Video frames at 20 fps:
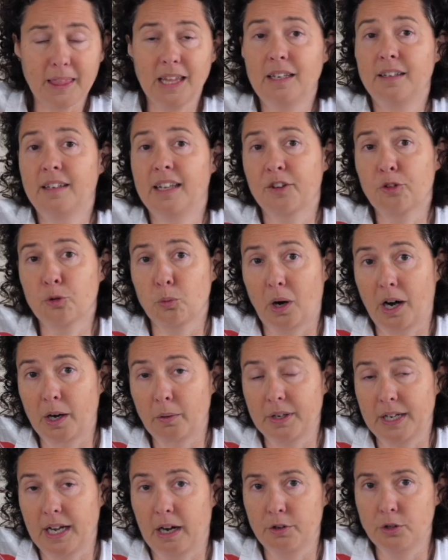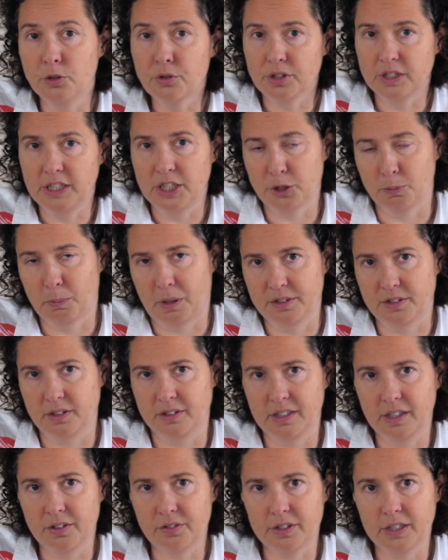That's why we're now using these smart
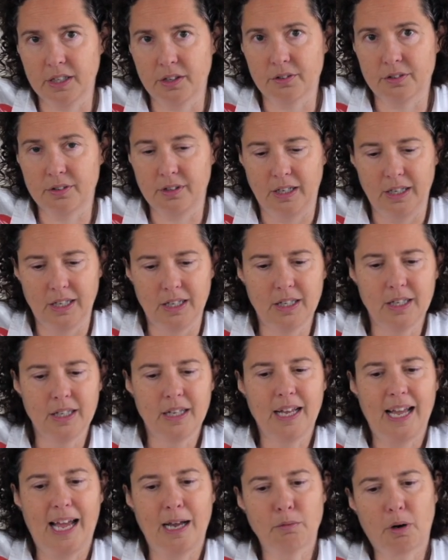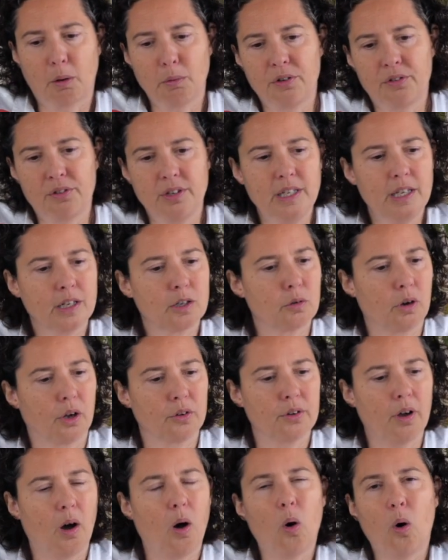statistics. And what we see
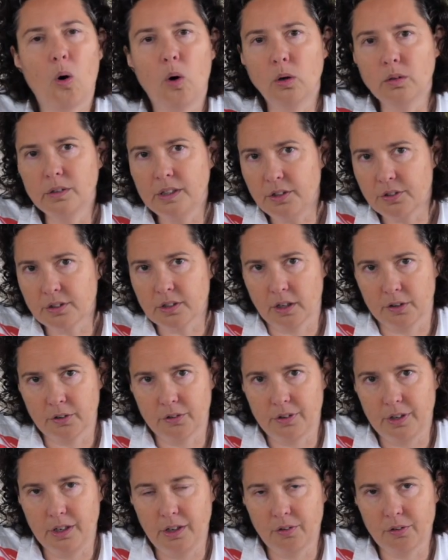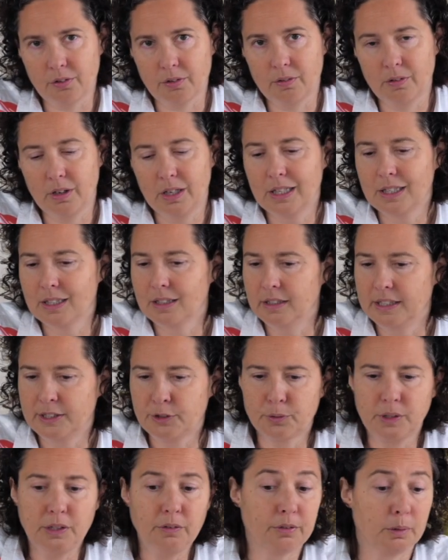across all these countries,
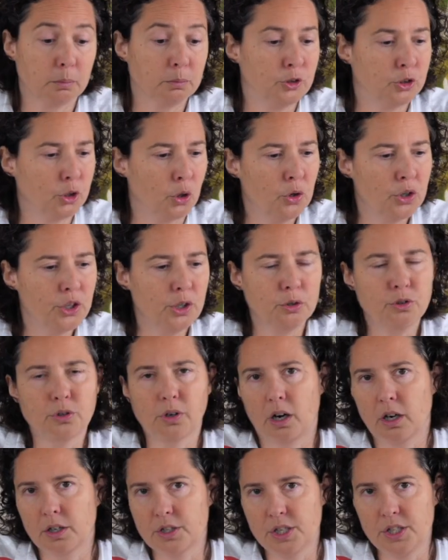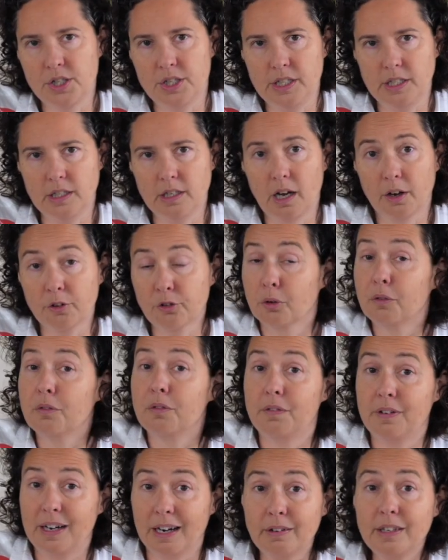literally from Tokyo to Argentina, so
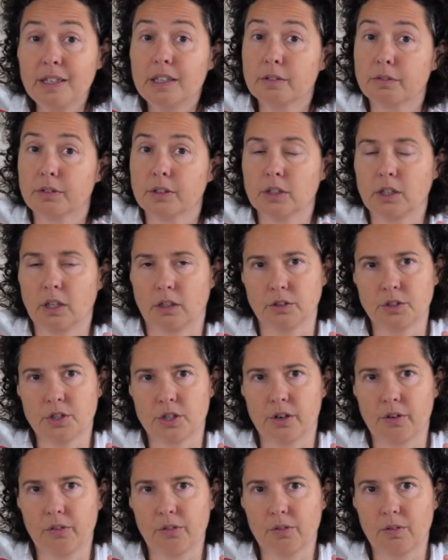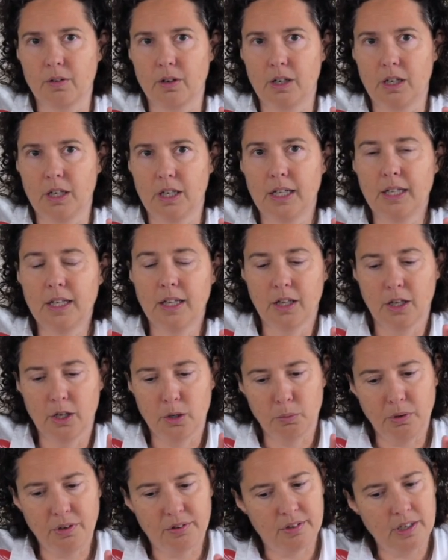very different cultures,
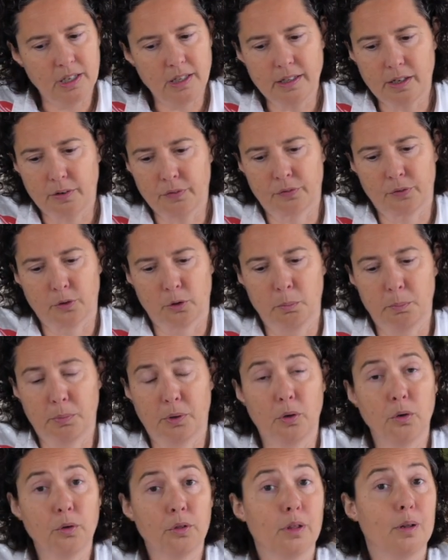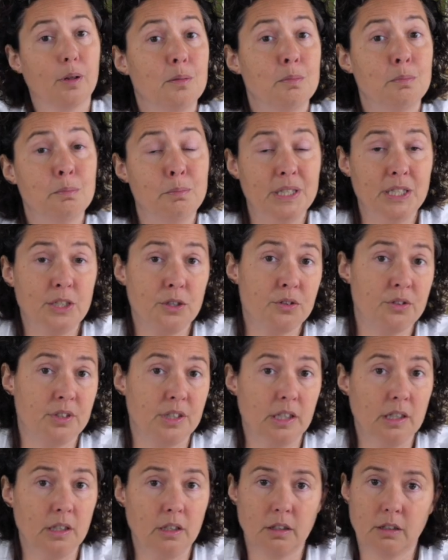we see that for both
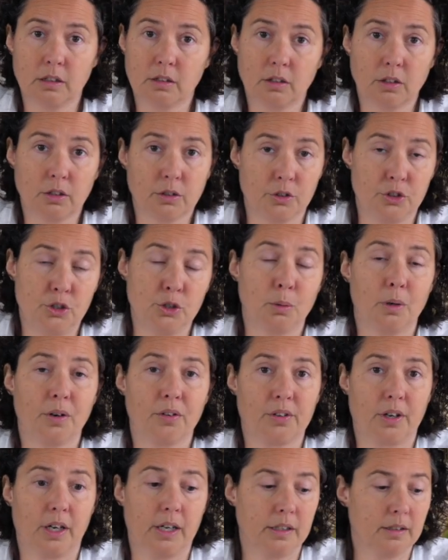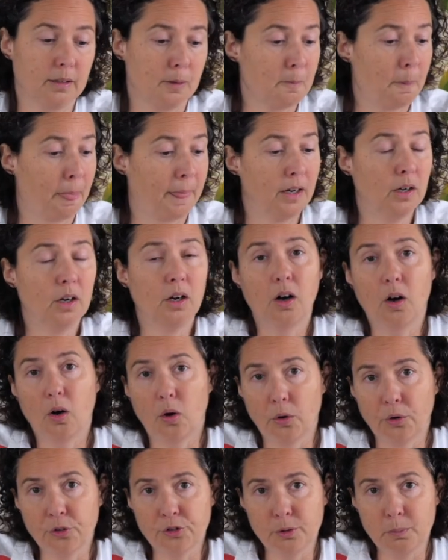B2C, consumer side,
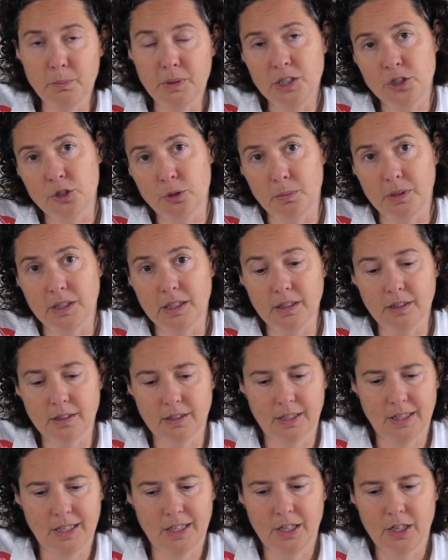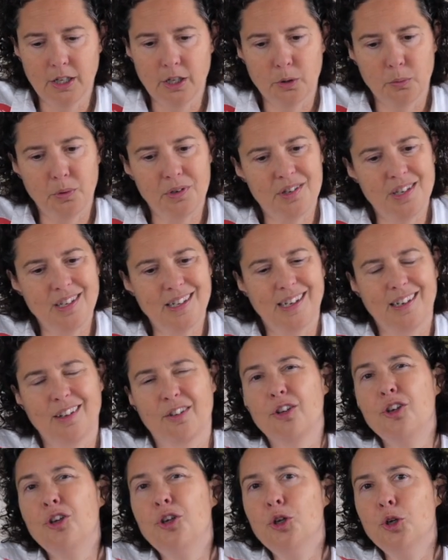also B2B, we see that
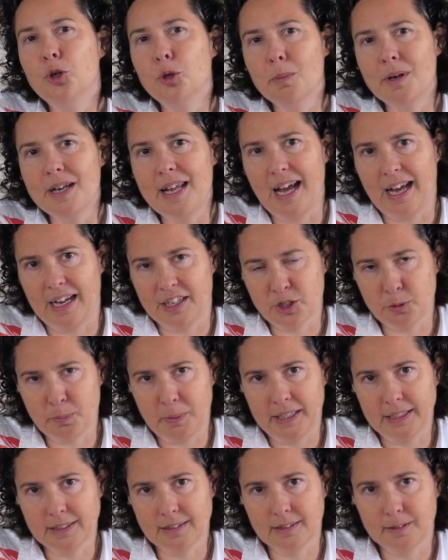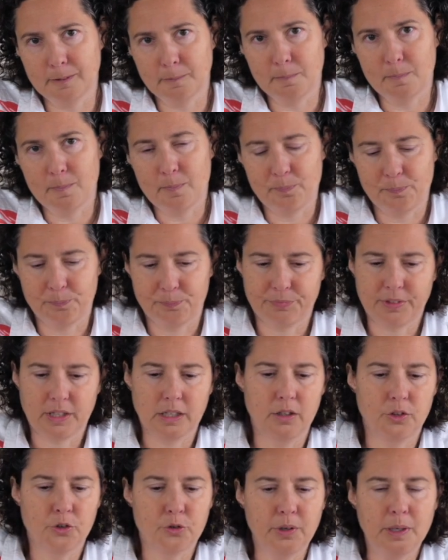this human aspect,
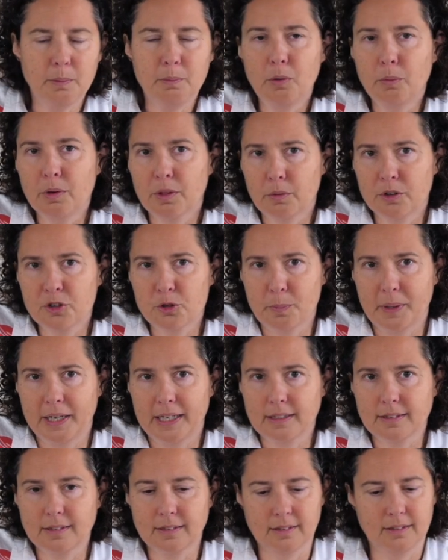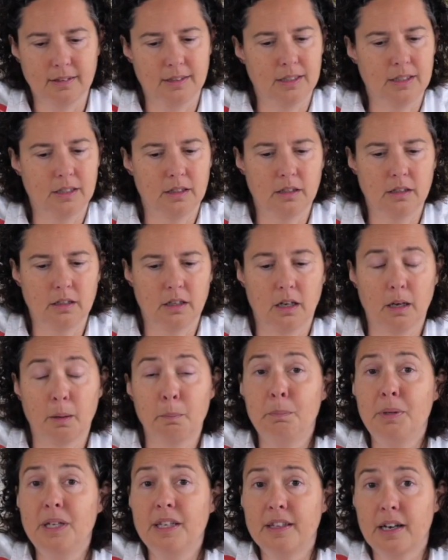treat me with respect,
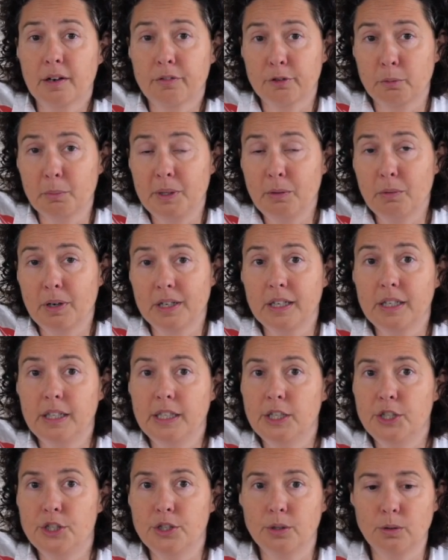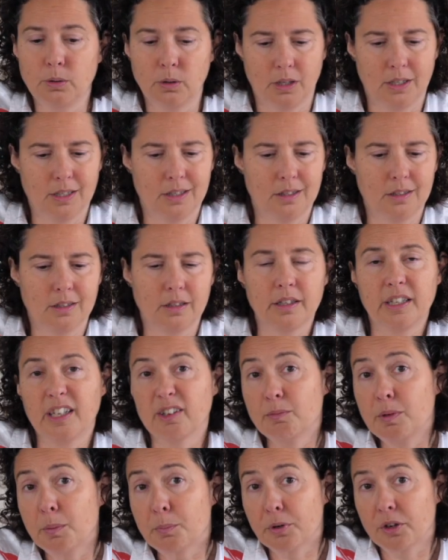be there for me when I need you, give
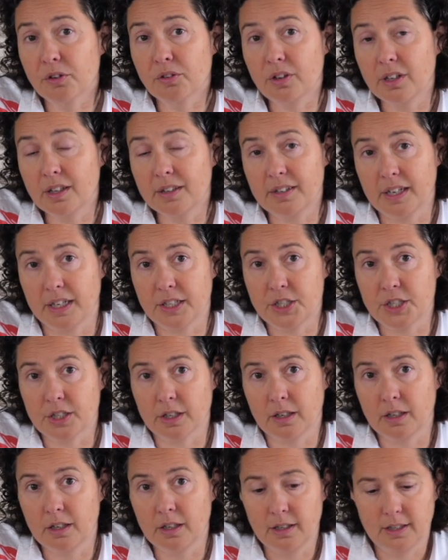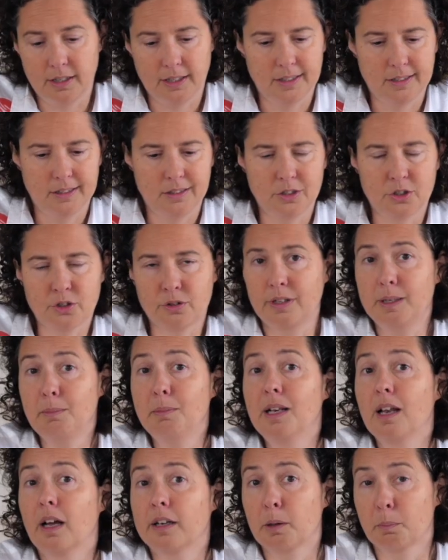me personal attention, treat me
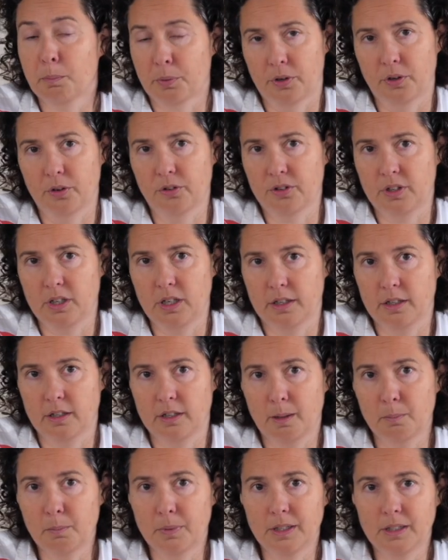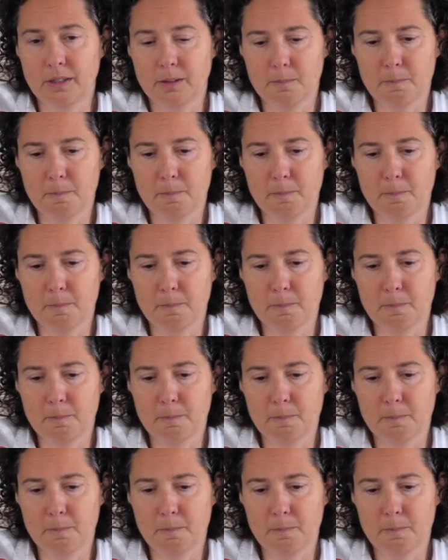like a person, not a number,